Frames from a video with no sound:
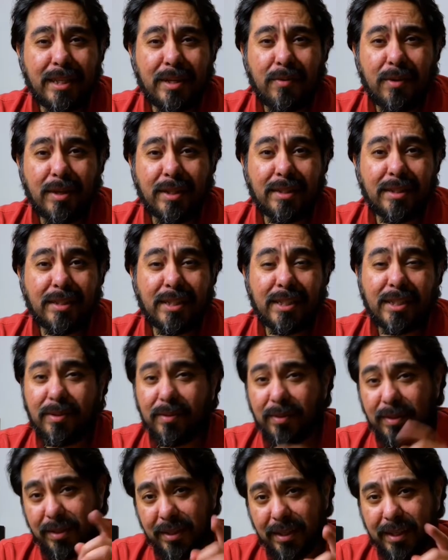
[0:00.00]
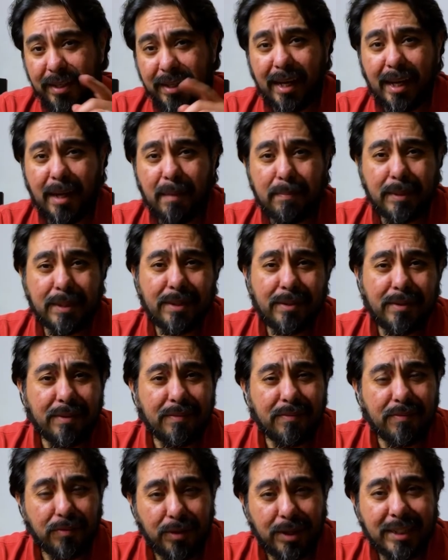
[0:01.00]
Questers, to another episode
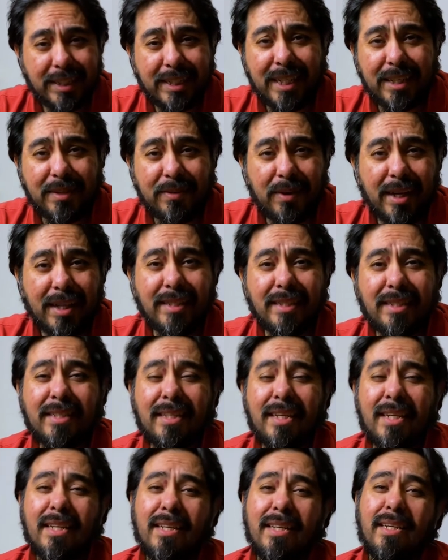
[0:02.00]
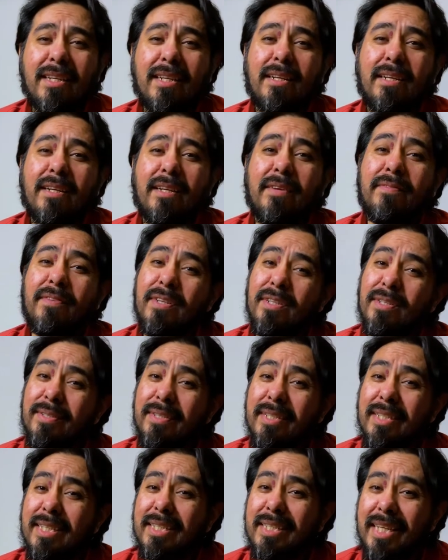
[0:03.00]
of Whiskey Quests. If you're new
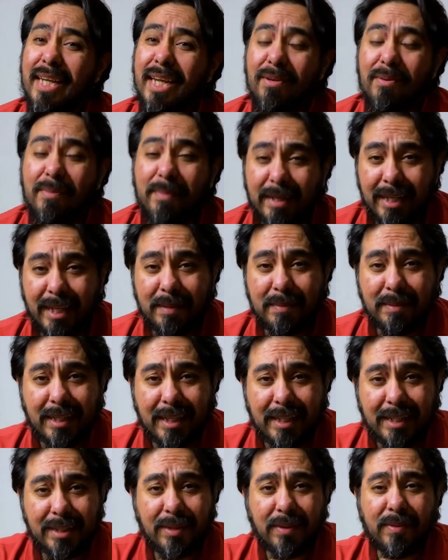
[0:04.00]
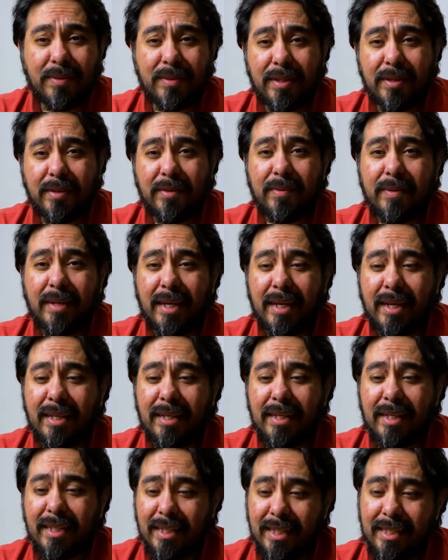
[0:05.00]
to the channel, my name's Antonio,
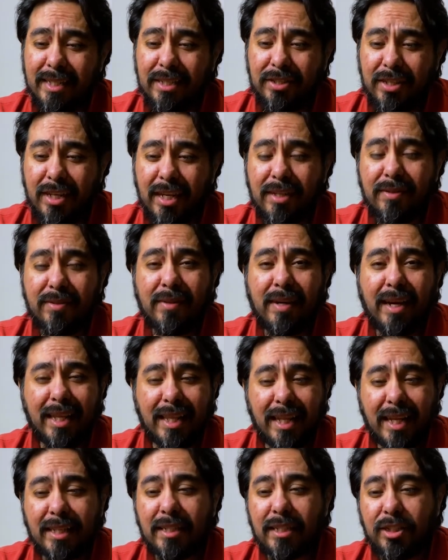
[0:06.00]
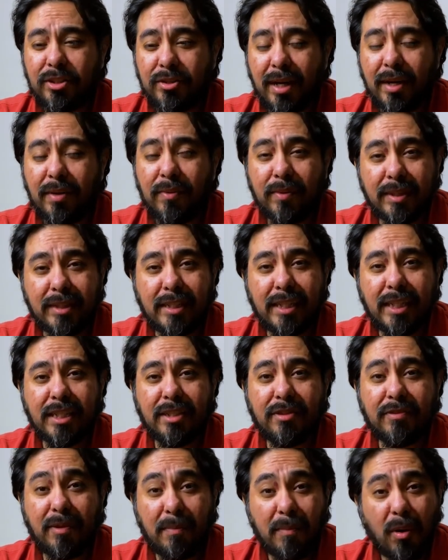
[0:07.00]
and in this channel, I like to try whiskeys
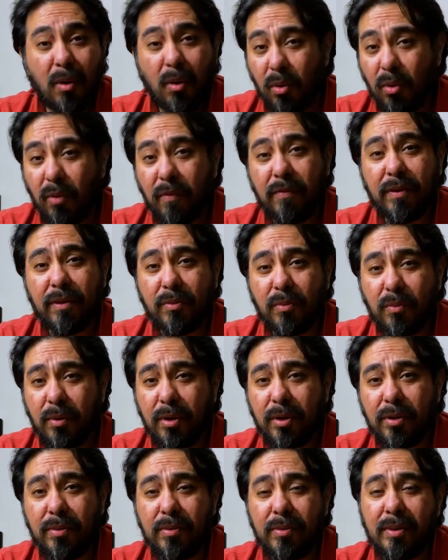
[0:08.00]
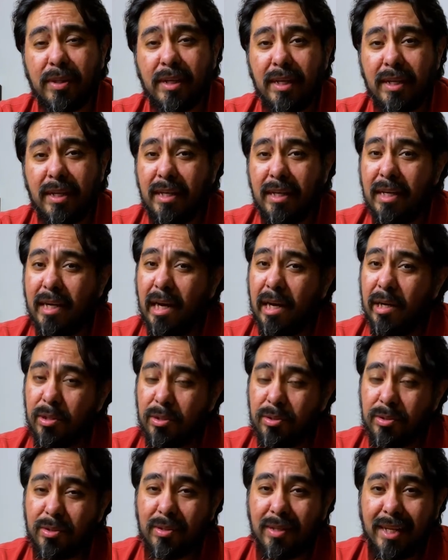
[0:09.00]
from all over the world. I
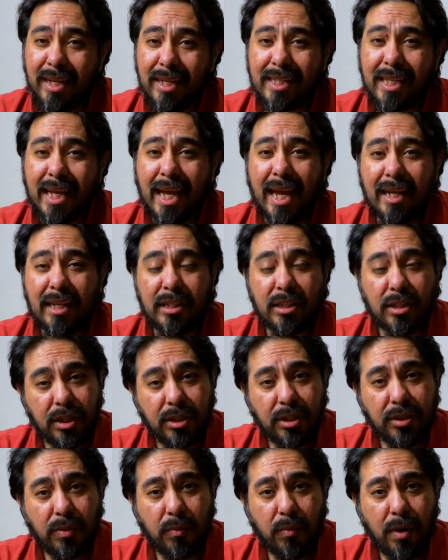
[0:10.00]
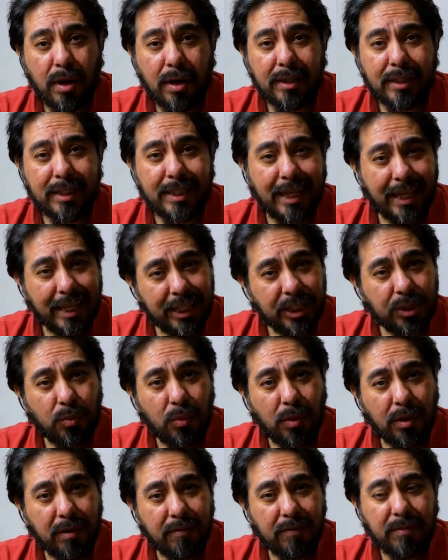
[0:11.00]
also like to add a touch of water to each
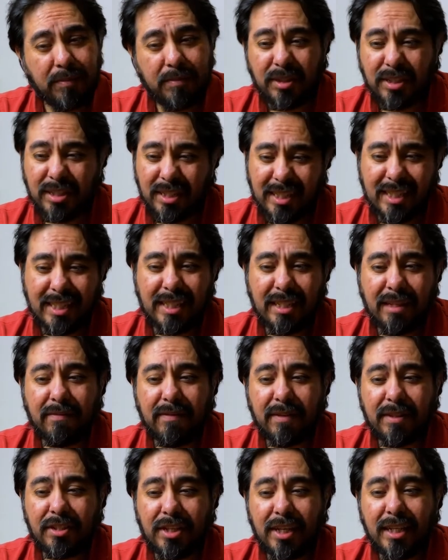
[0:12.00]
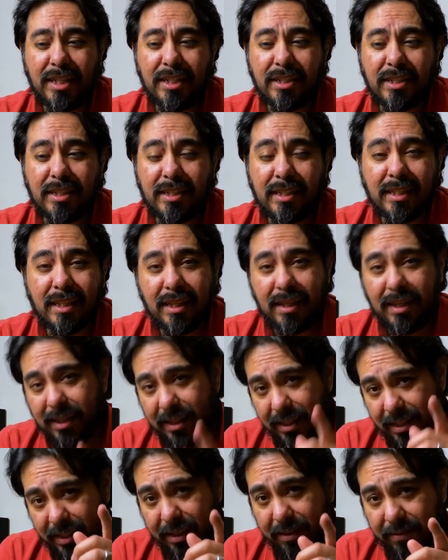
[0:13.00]
one of them just to see if it changes.
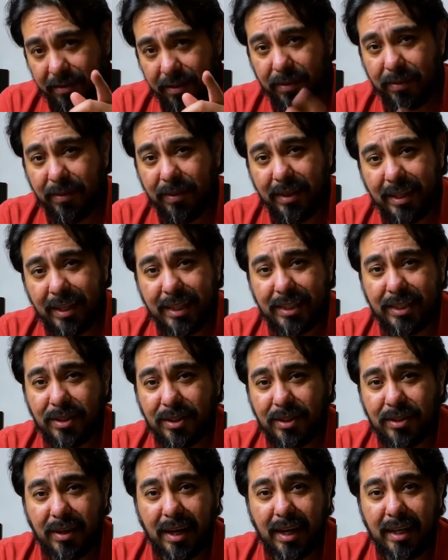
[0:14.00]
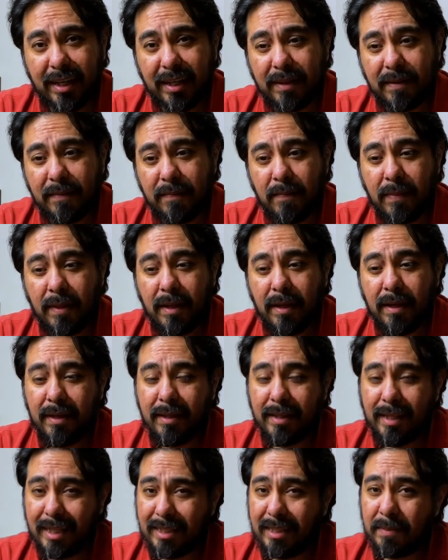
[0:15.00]
You'll never know unless you try it. If
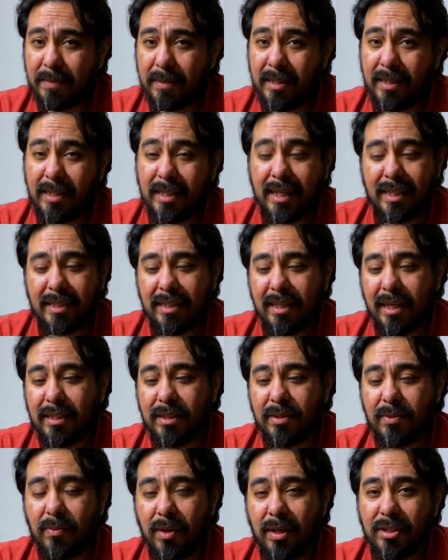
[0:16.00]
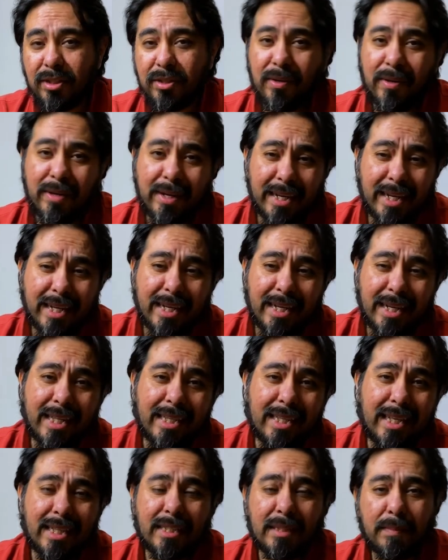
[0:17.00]
that's something you guys like to watch, go ahead and hit
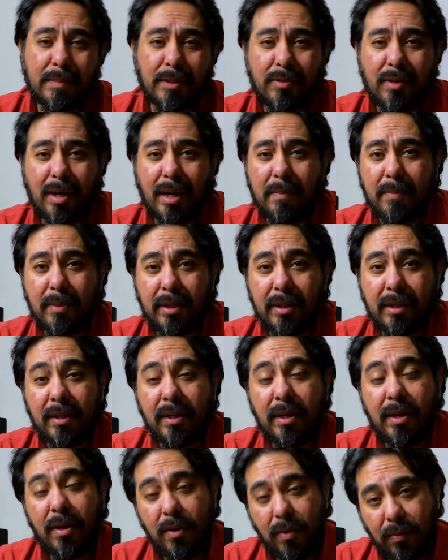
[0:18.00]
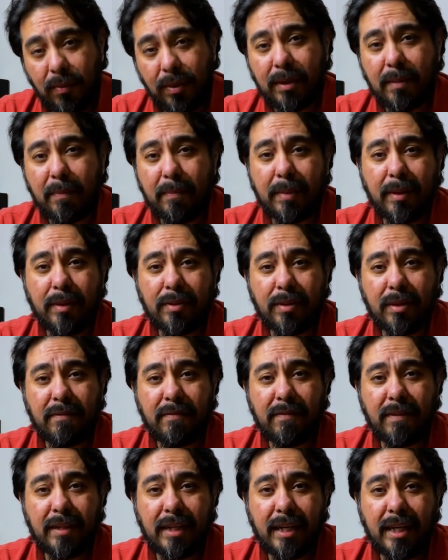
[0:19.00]
that subscribe button with the bell
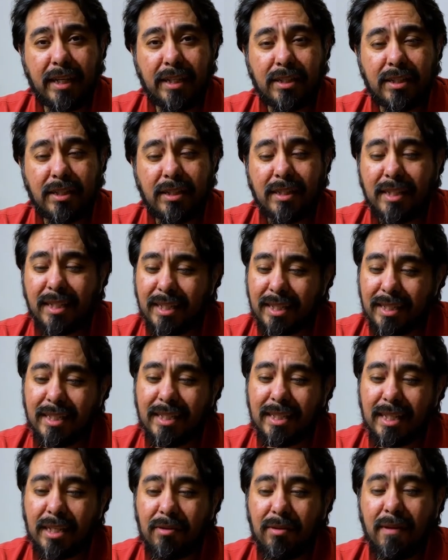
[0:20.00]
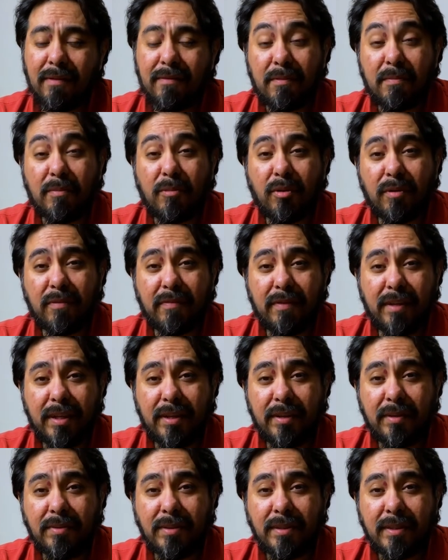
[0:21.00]
notification so you can stick around for more
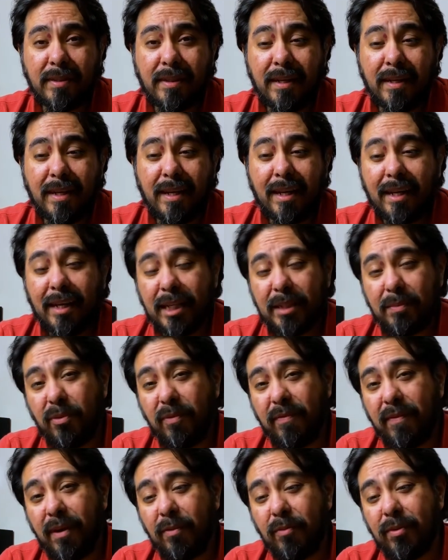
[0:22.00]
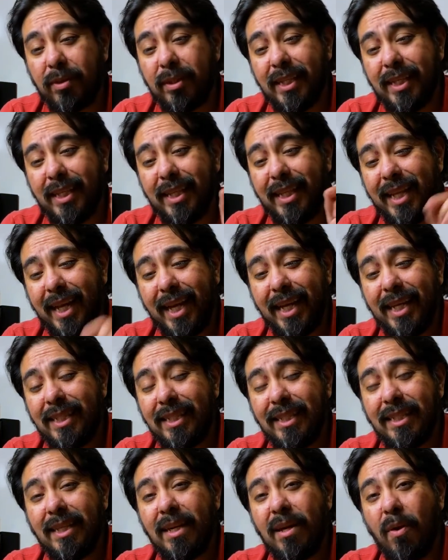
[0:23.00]
videos. Let's move on with
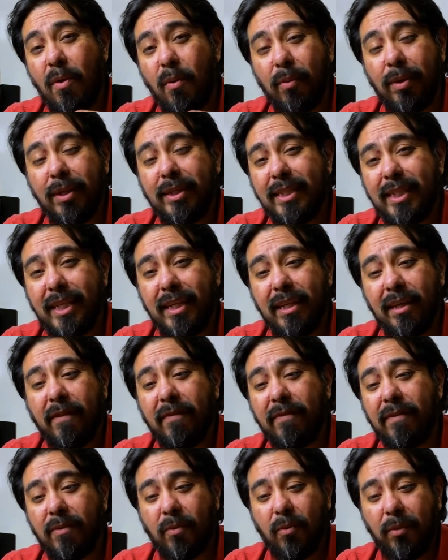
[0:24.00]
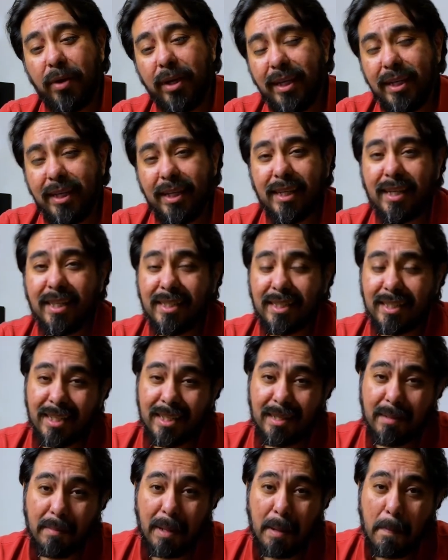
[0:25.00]
today's whiskey of the week. It's going
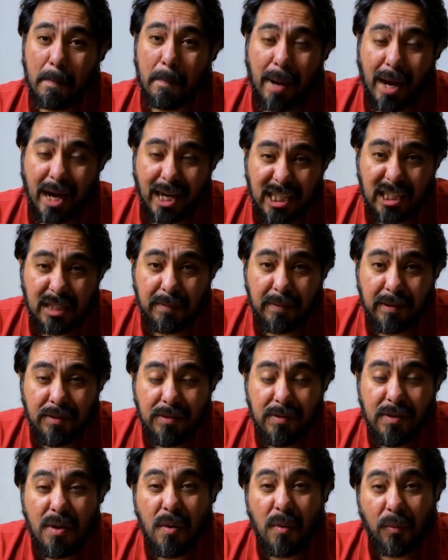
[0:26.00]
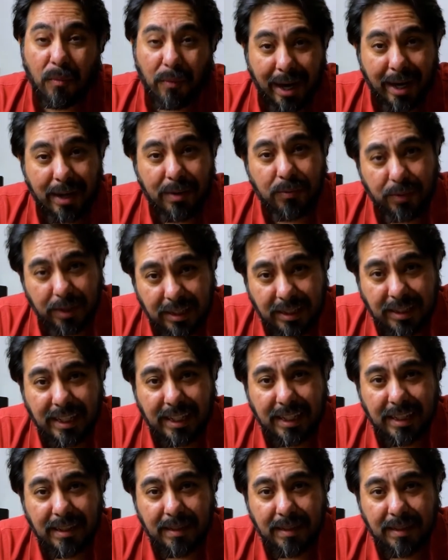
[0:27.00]
to be Pikesville Rye Whiskey.